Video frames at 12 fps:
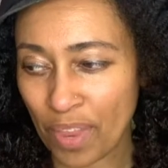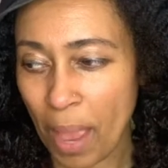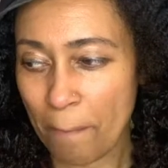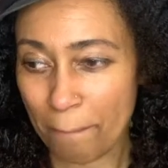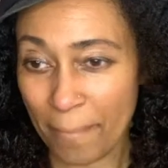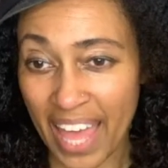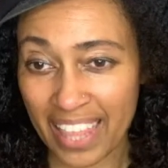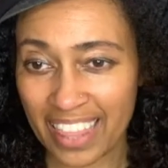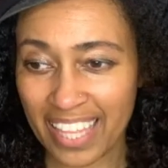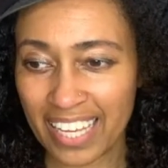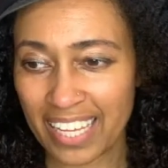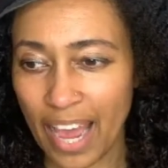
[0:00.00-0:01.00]

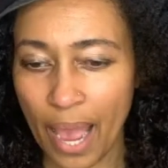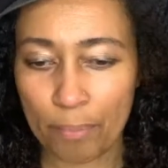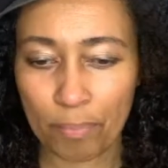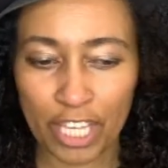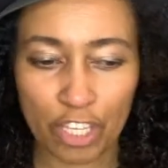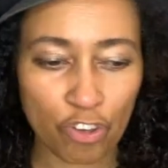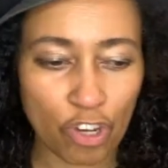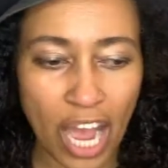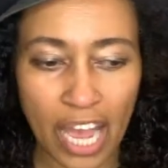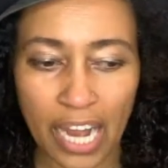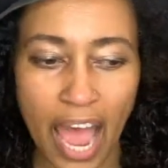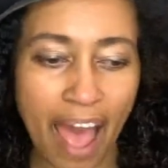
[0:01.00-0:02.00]
method. I mean, you
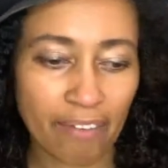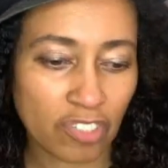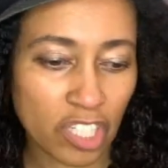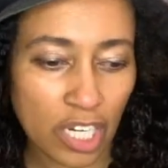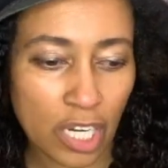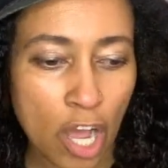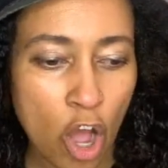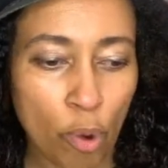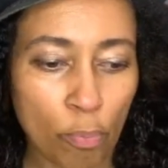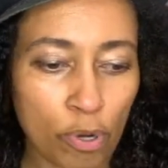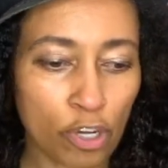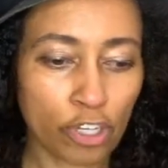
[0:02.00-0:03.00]
kind of have to
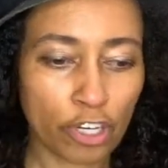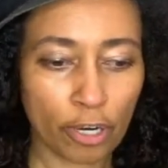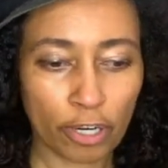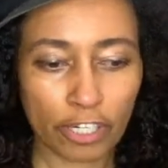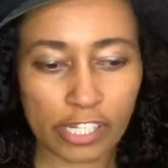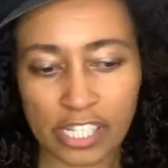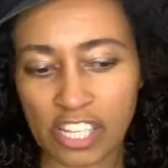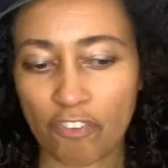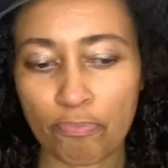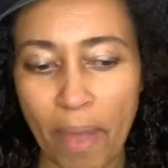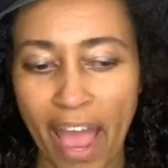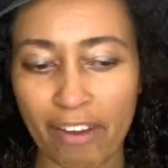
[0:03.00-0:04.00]
pull yourself
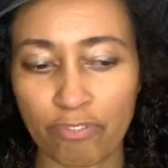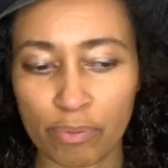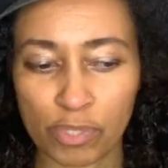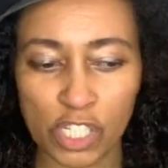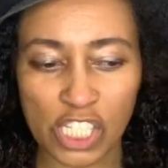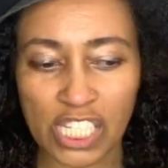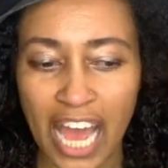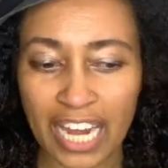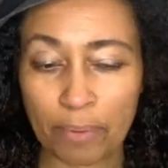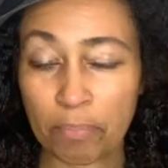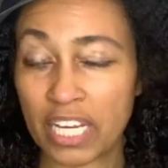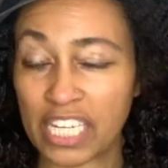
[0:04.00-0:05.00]
back from society,
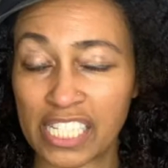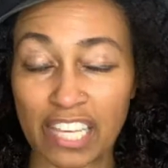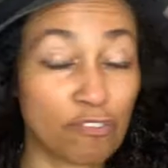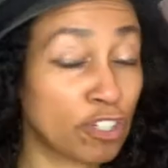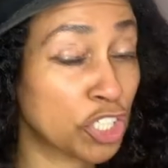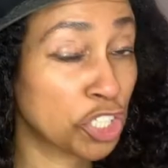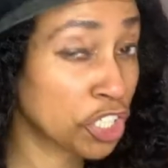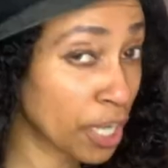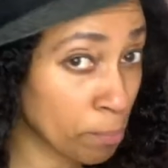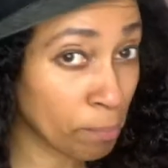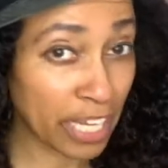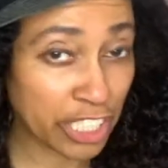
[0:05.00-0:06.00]
because even she
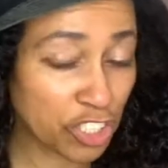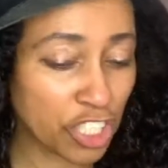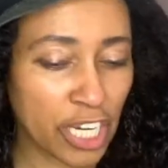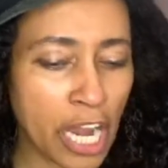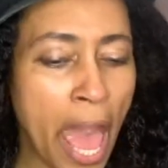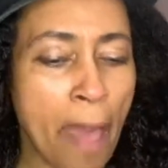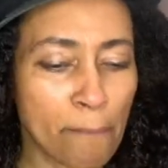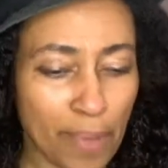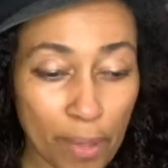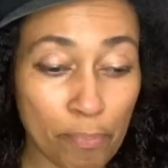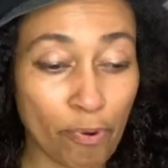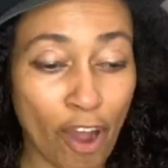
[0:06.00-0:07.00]
mentioned
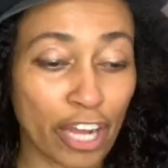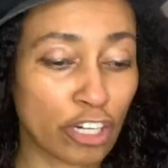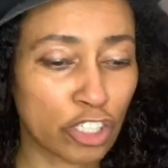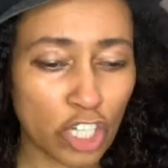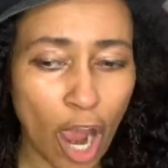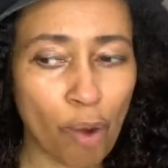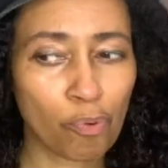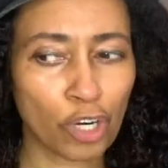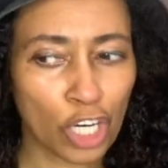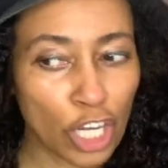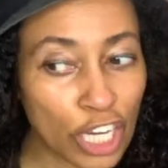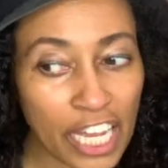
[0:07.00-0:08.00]
people at her job were
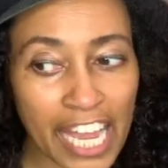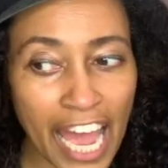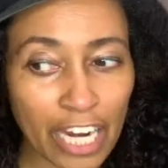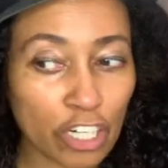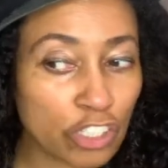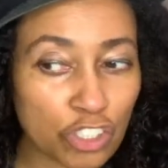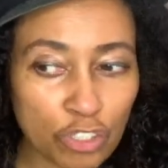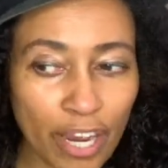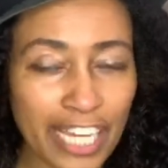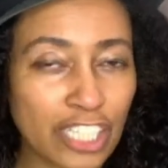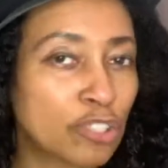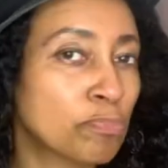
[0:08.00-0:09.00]
looking at her
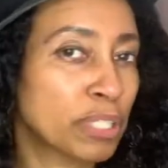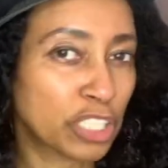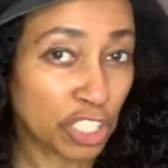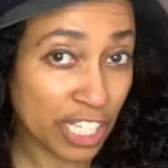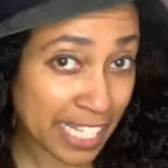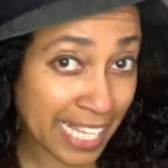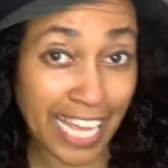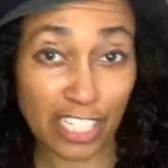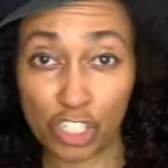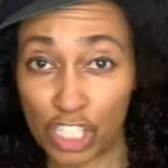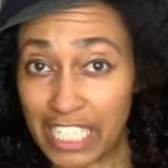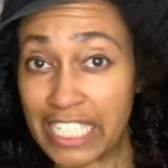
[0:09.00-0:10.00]
strange, but she said
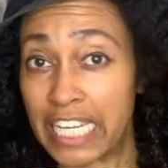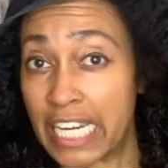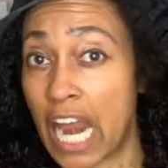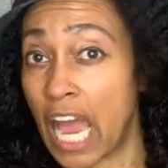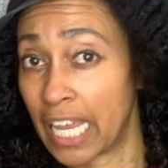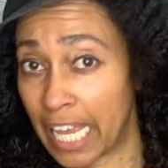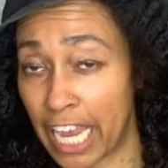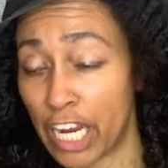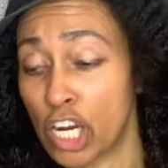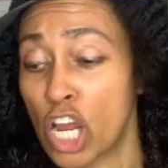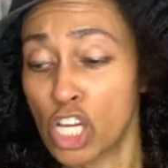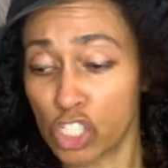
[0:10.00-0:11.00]
she did not care.
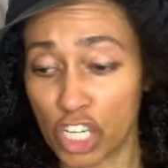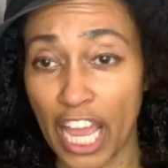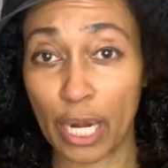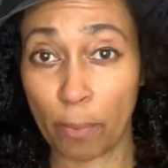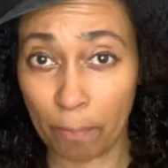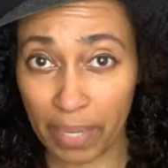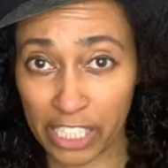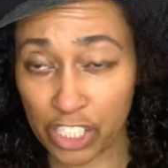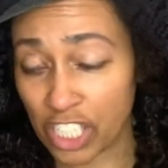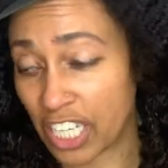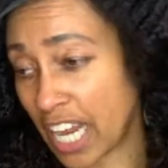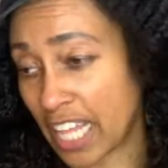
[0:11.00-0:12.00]
She had a
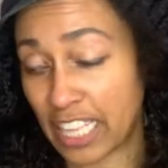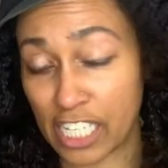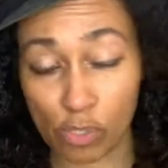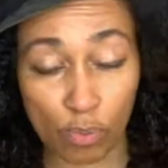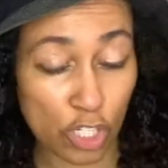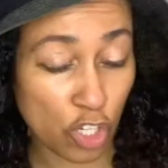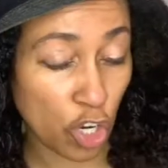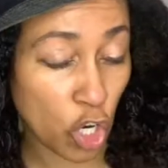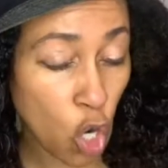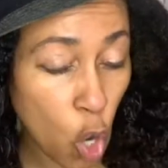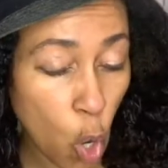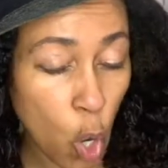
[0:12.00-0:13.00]
mission and this was her
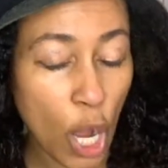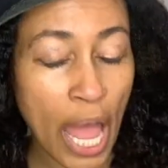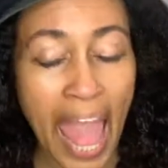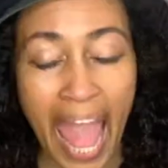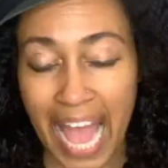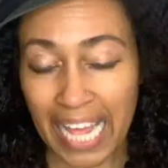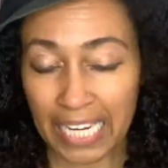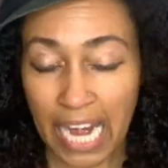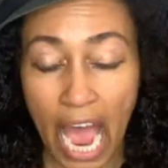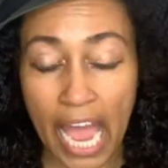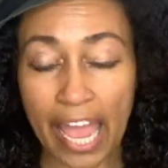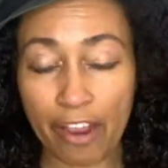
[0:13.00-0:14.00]
goal, and not
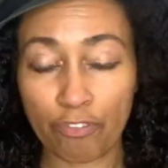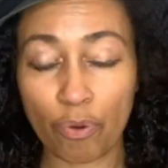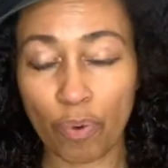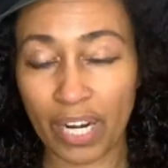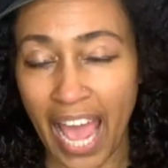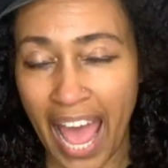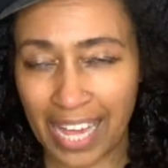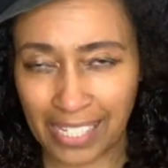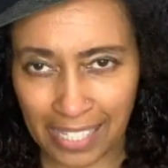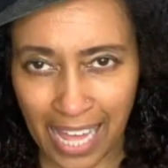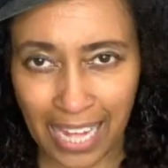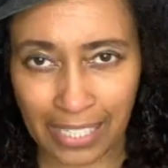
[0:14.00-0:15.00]
everyone has
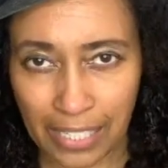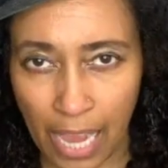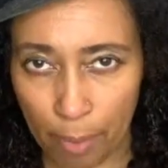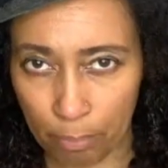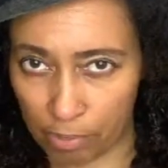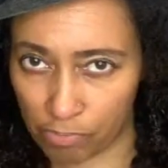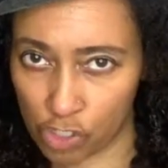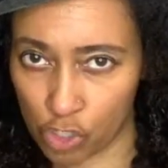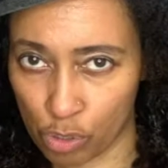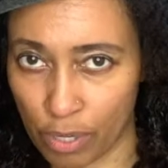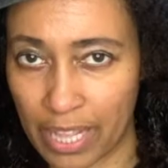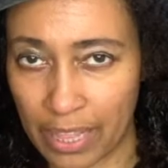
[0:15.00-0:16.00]
that type of
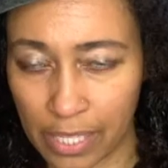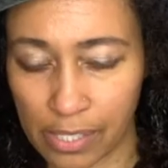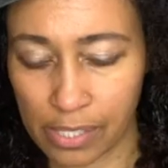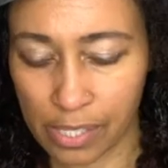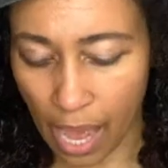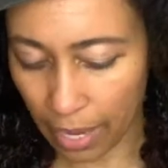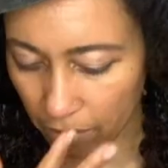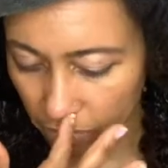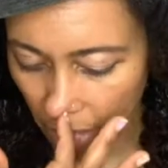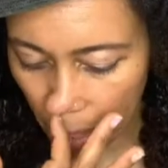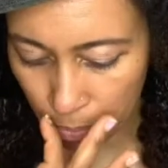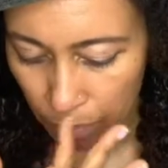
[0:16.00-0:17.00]
strength inside of
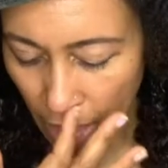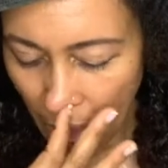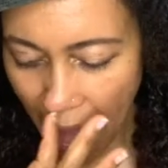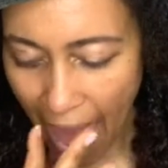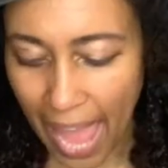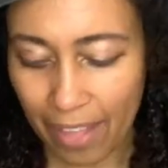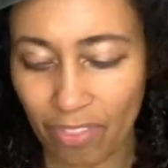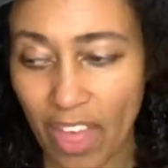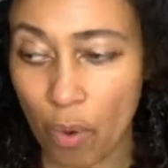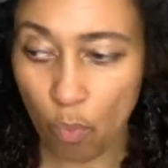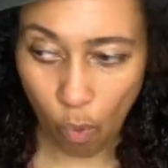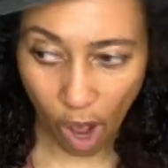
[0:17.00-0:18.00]
them, and they
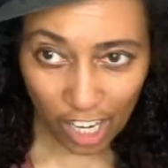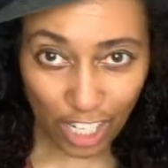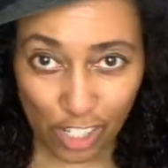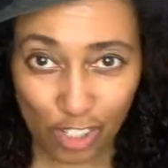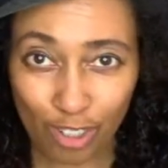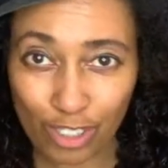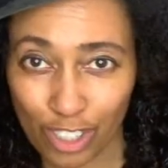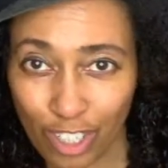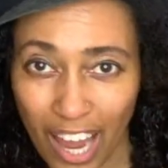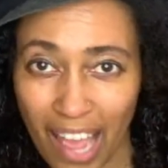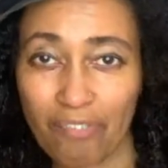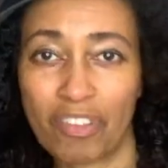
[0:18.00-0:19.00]
want a social
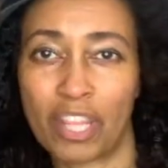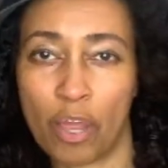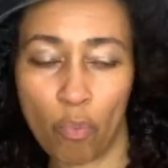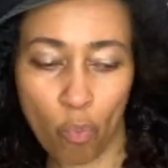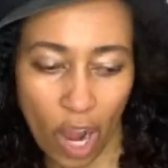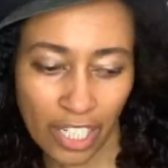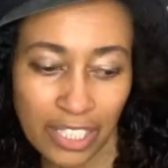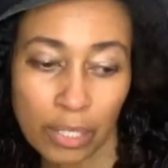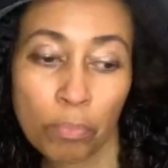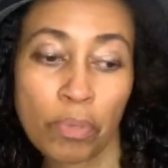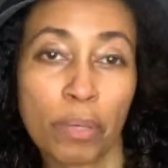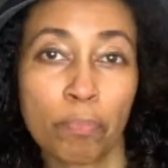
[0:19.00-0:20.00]
life and they want to
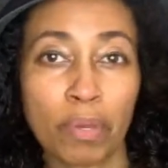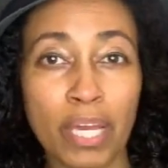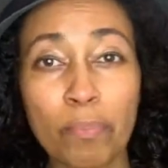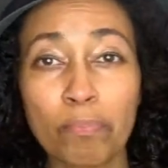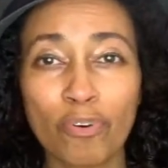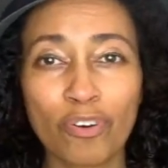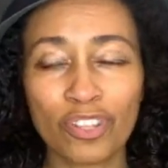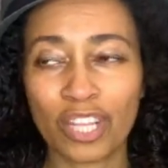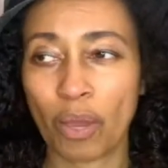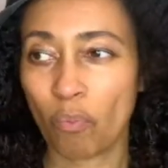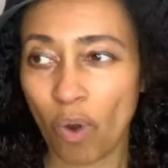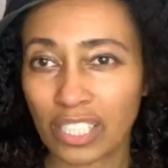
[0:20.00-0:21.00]
meet people and they
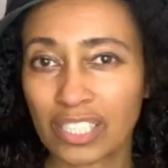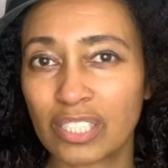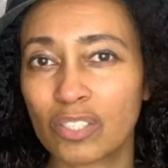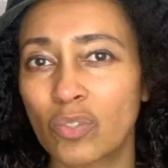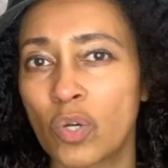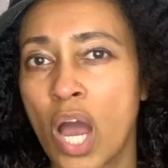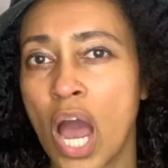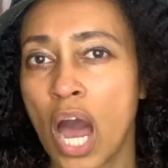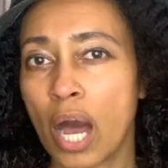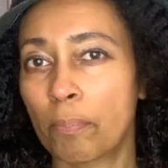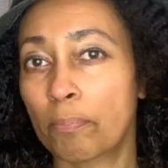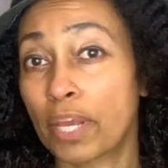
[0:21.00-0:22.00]
want to
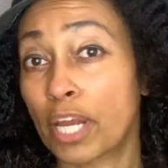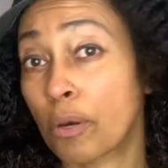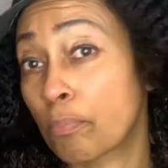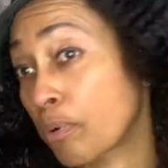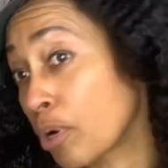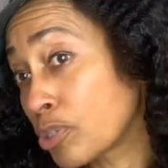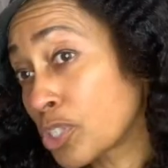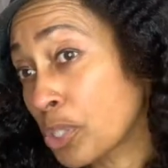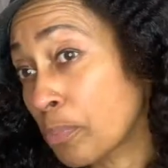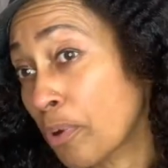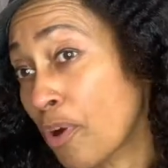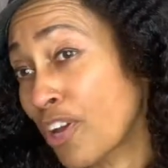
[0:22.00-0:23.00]
appear
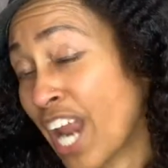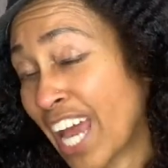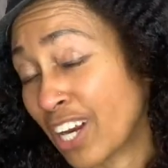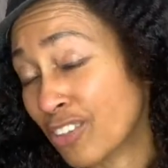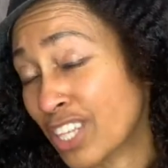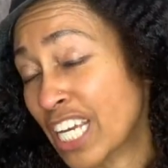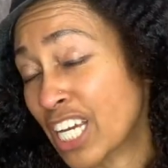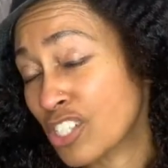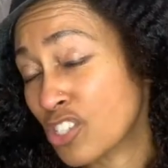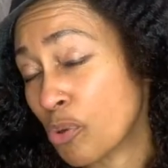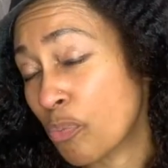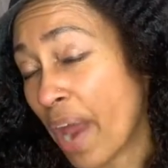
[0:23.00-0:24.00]
approachable, and I don't think a
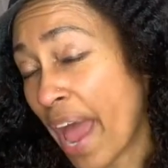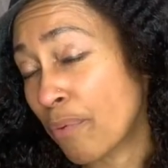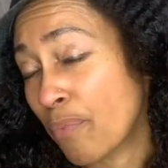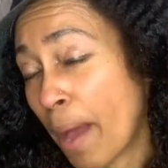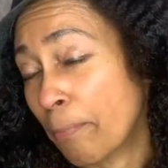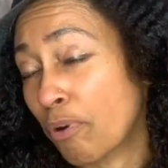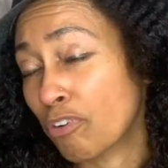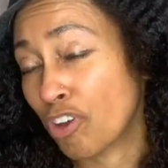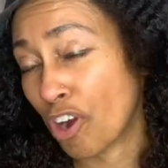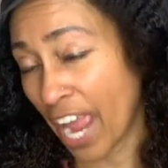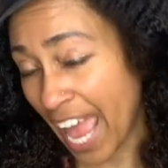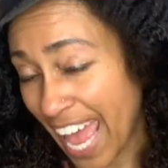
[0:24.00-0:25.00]
saran wrap on your
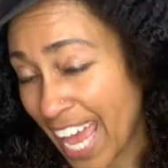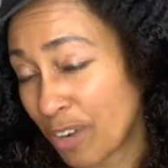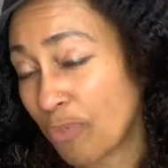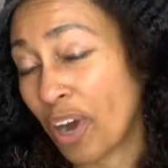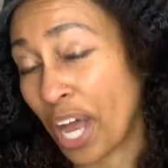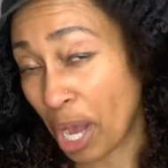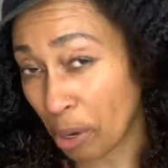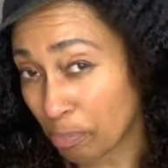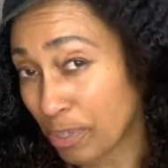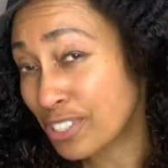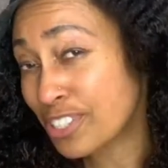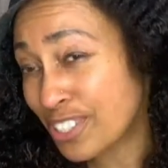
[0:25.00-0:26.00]
head will help you
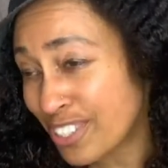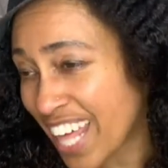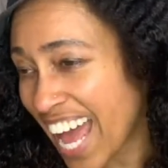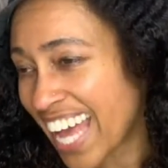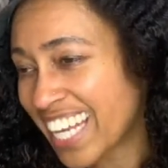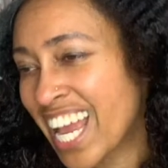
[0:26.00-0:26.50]
do that.